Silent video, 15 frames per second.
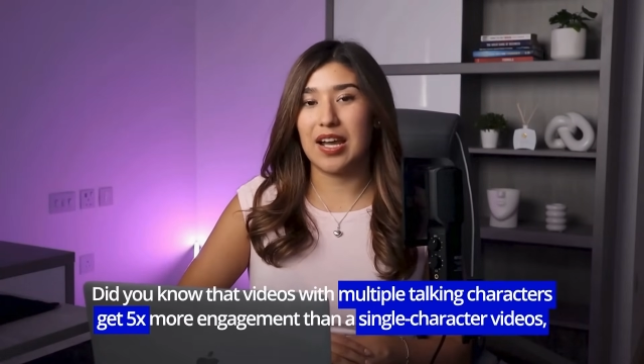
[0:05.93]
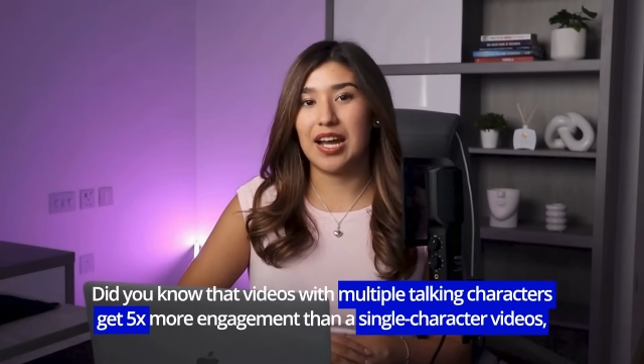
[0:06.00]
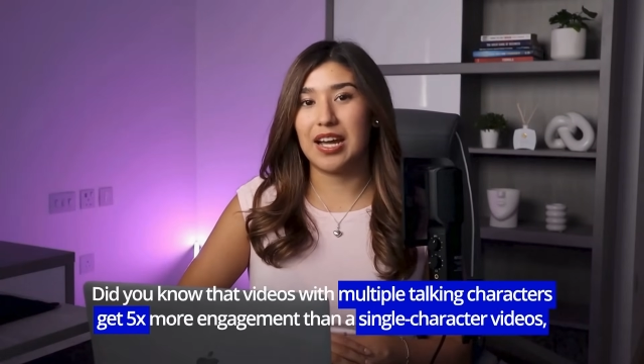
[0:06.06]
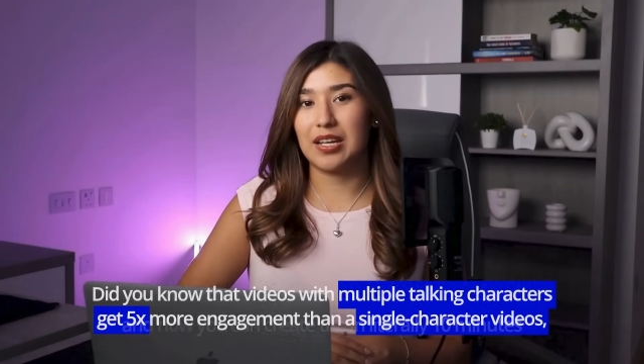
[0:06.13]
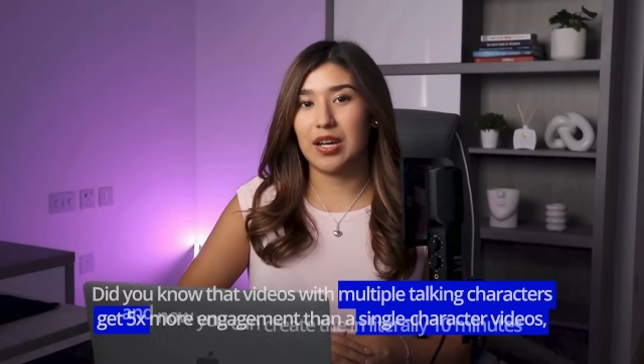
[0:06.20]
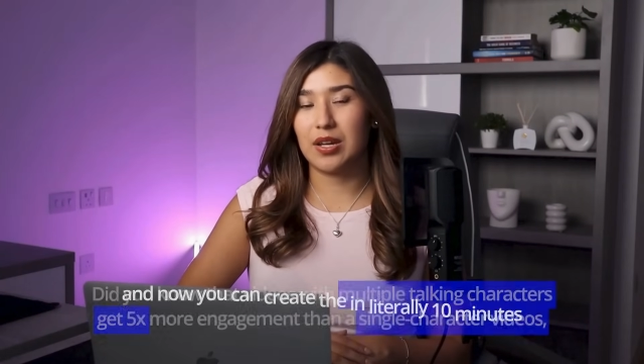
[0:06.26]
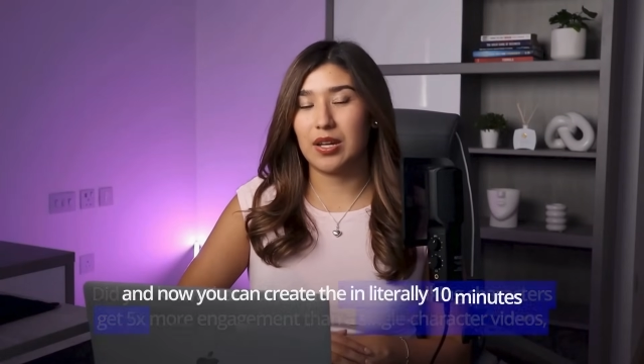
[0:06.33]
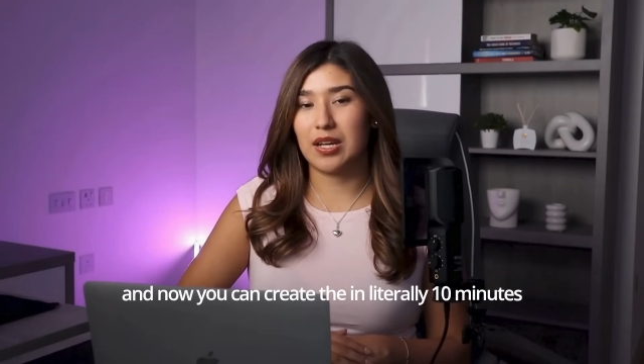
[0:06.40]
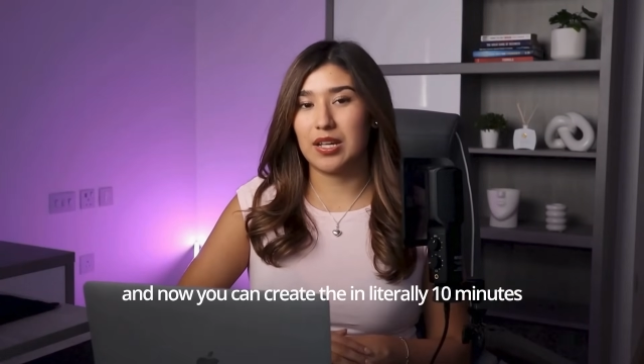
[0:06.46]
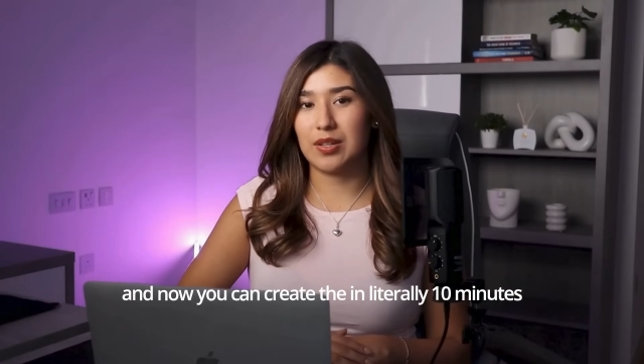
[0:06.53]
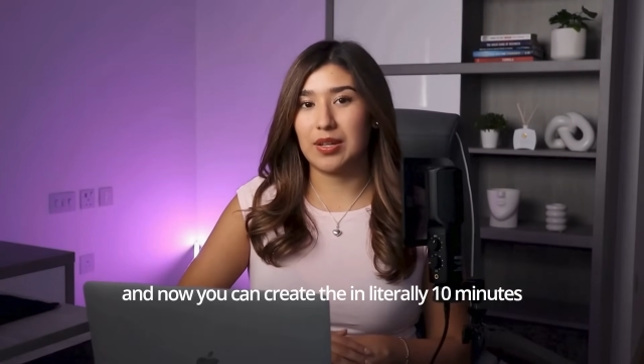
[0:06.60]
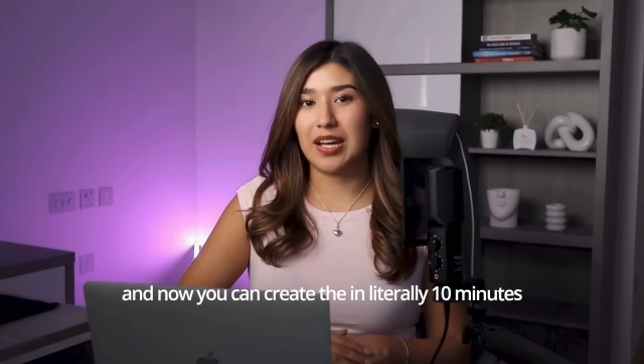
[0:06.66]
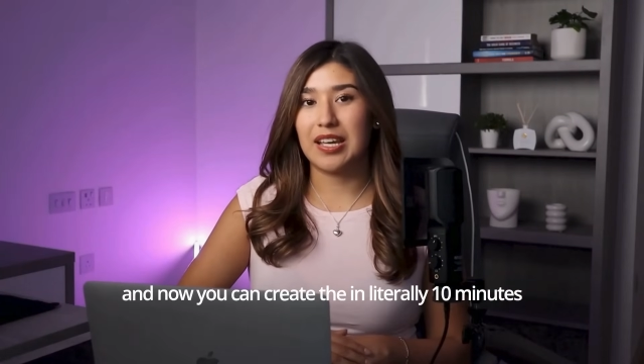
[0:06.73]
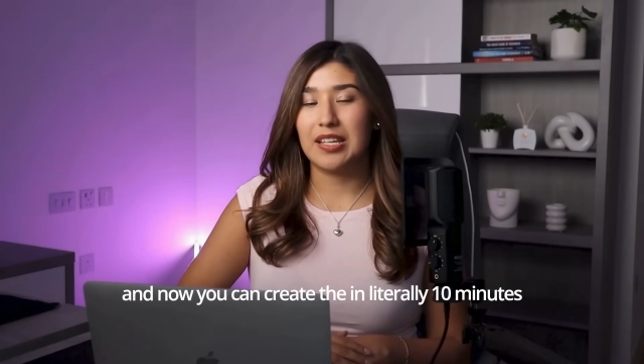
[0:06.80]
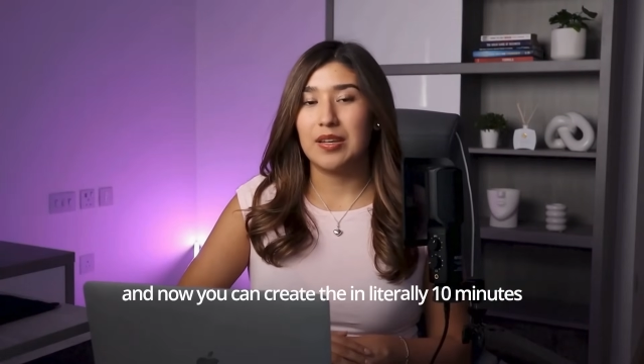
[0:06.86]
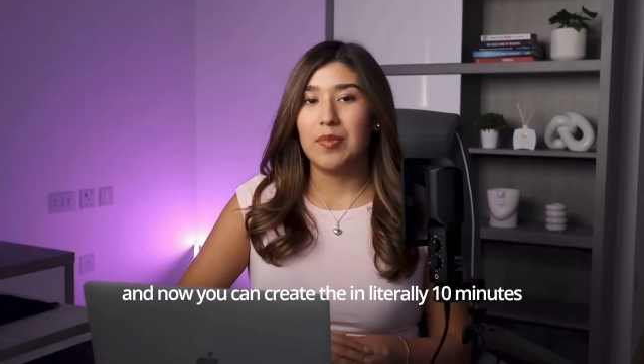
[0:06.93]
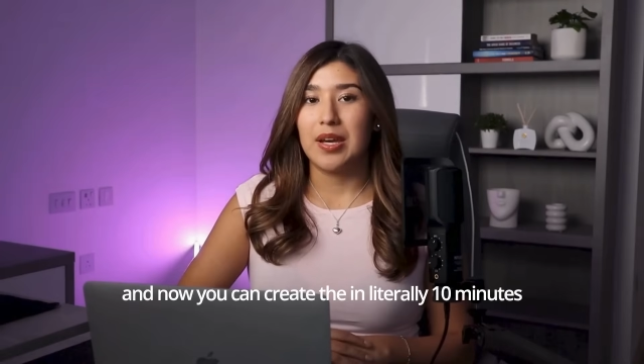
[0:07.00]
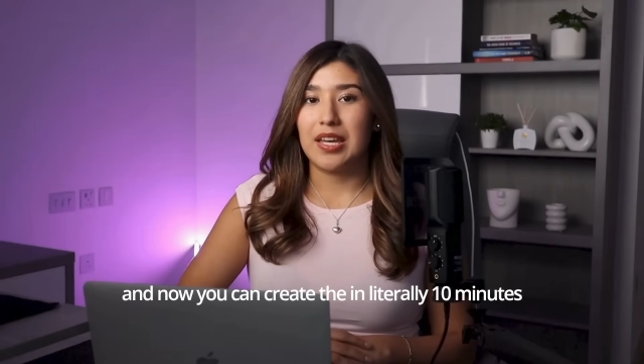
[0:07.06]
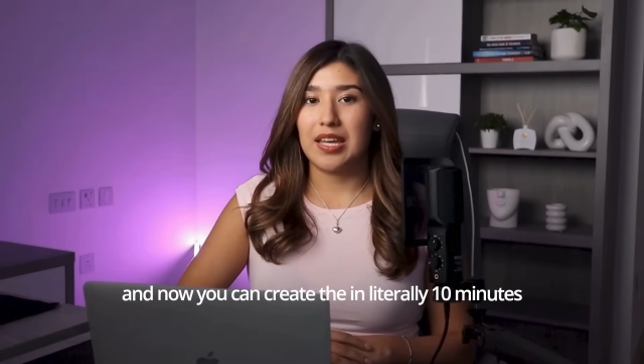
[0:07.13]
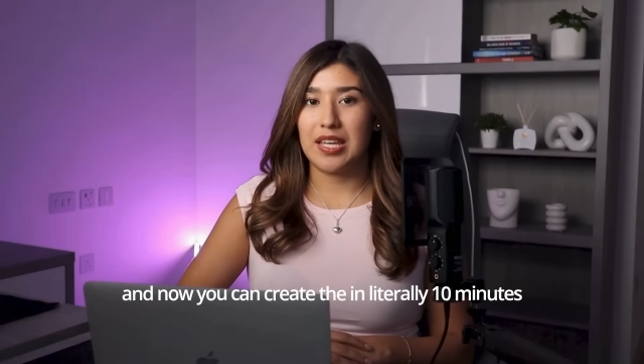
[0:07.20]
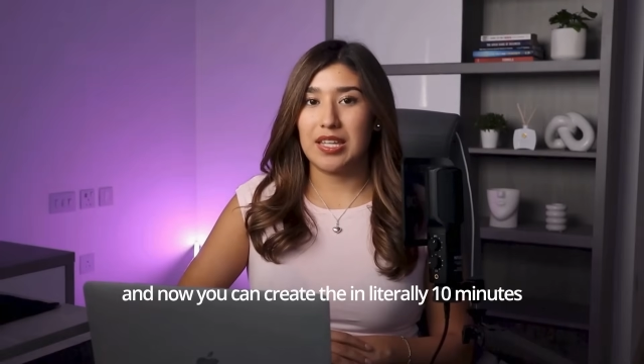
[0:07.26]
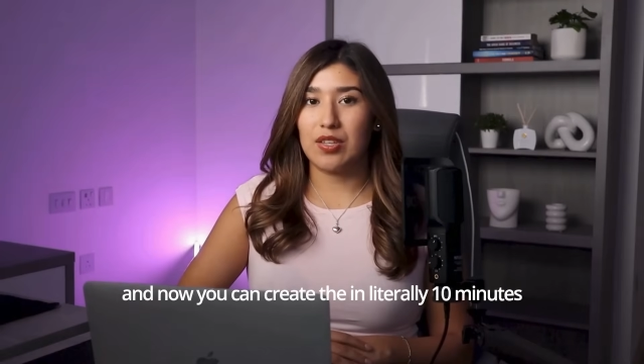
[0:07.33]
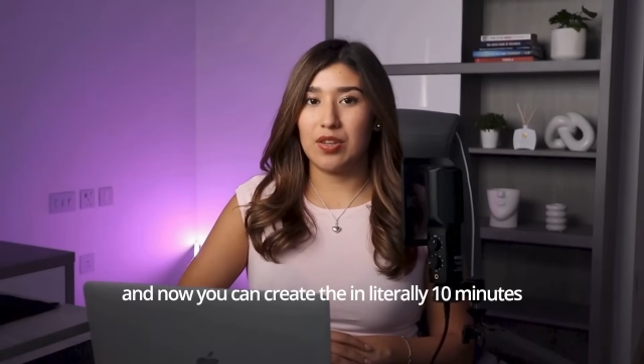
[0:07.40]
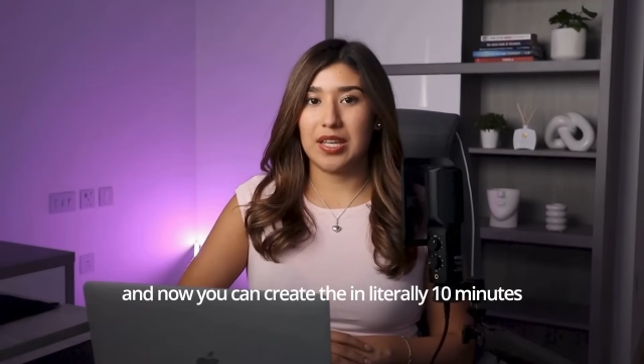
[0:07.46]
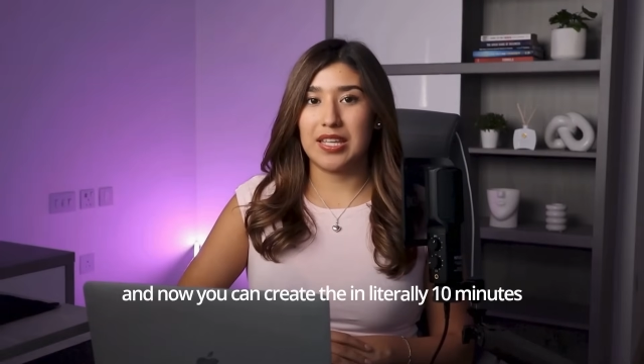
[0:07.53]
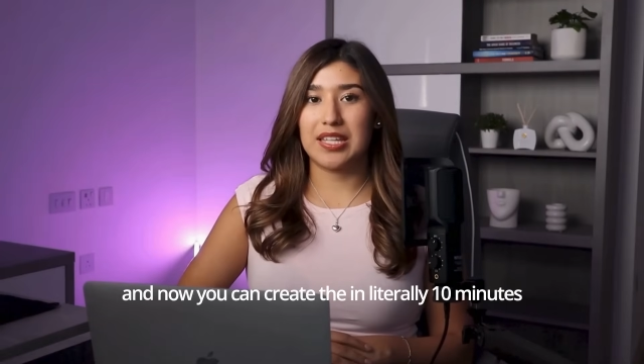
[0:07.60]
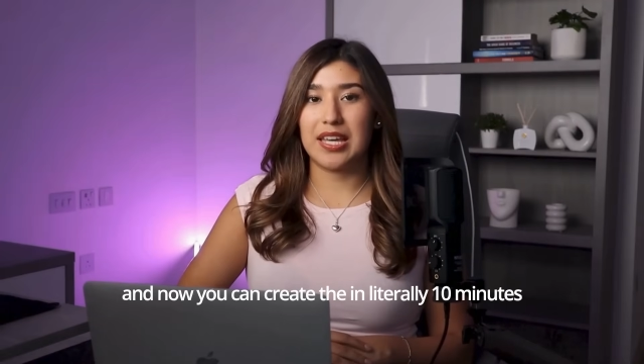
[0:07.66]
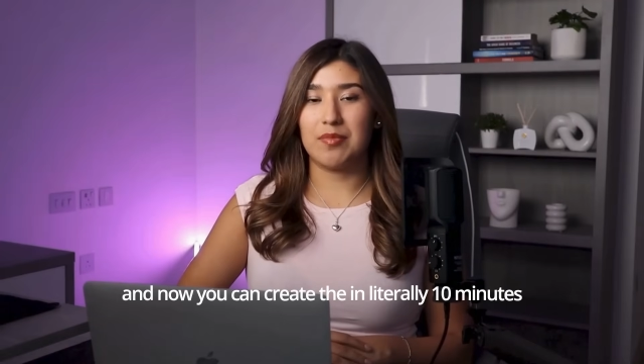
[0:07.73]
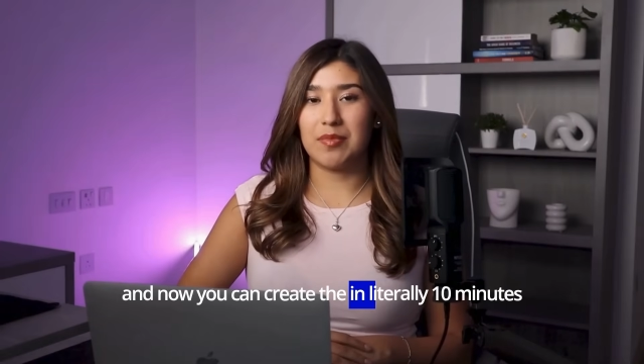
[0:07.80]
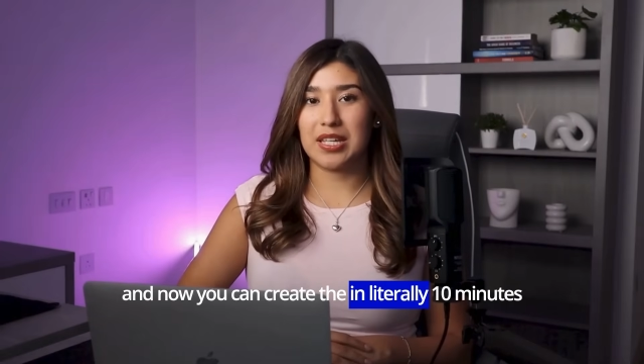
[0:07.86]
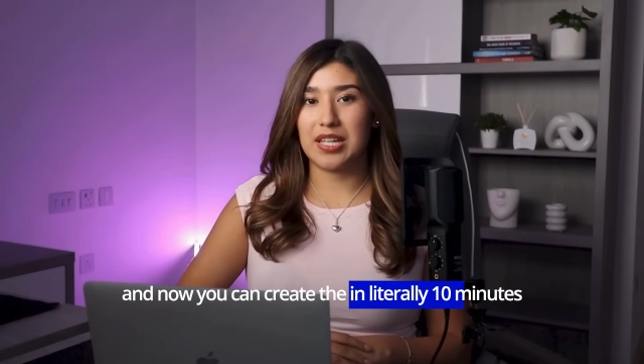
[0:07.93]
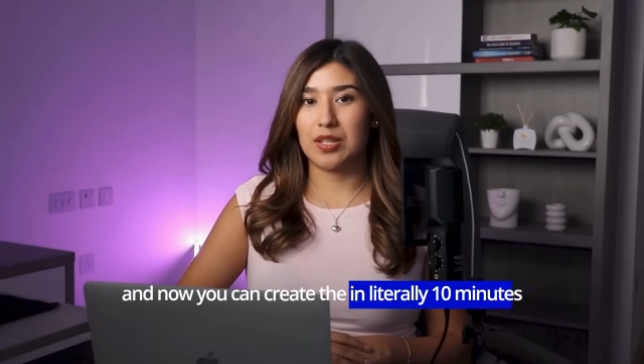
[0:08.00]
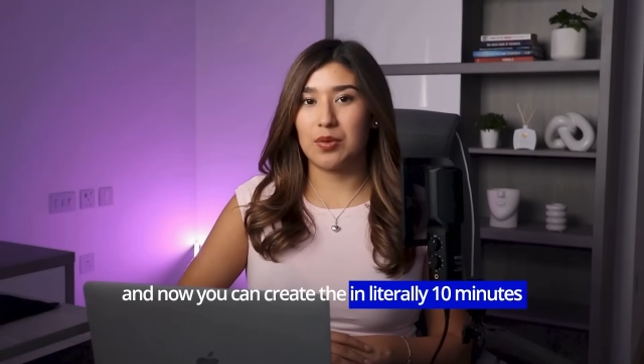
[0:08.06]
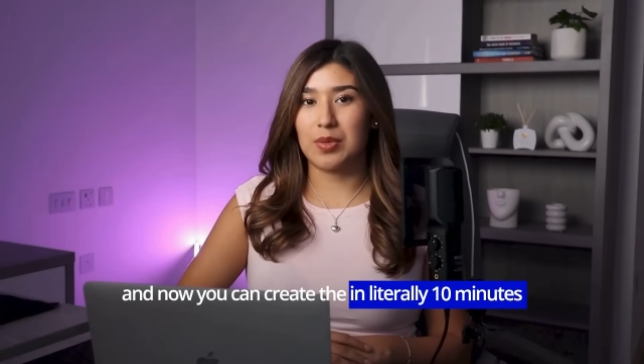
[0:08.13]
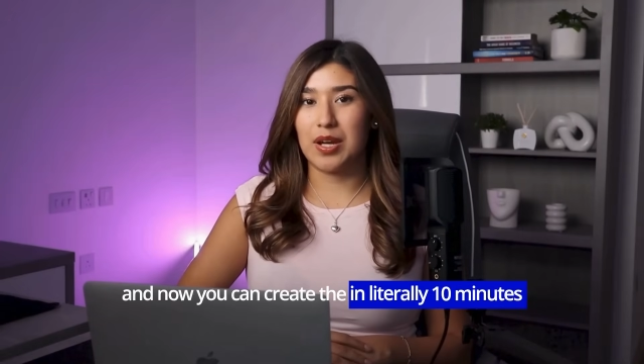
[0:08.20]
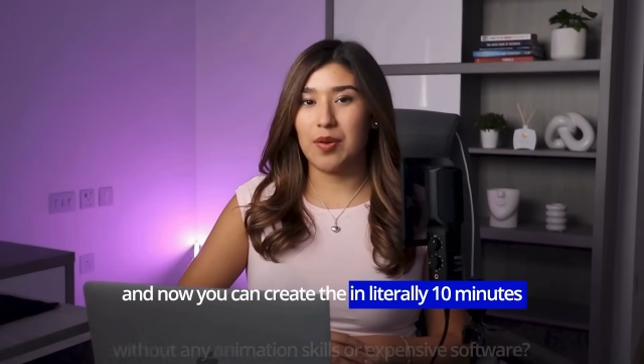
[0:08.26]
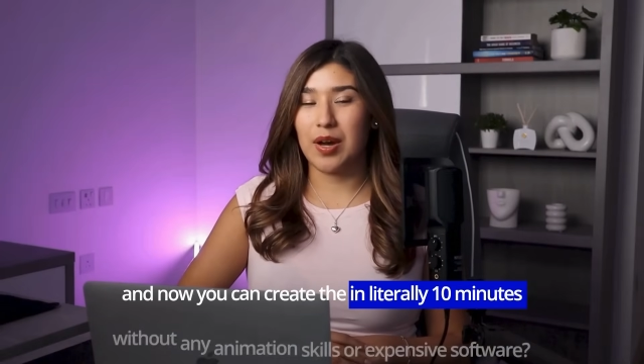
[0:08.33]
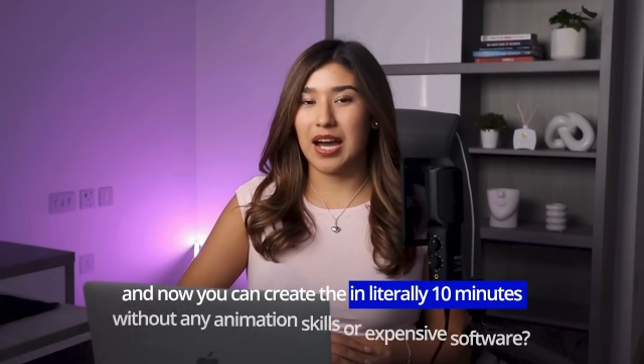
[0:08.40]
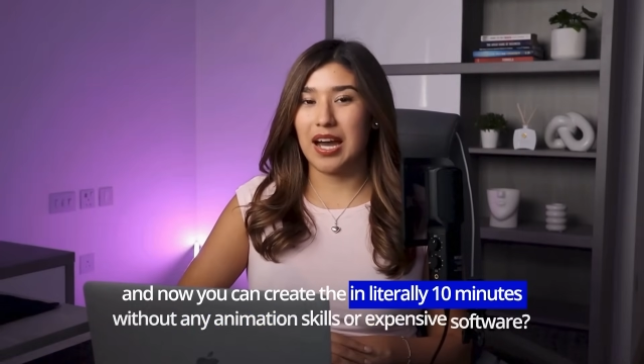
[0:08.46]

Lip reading: And now you can create them in literally 10 minutes without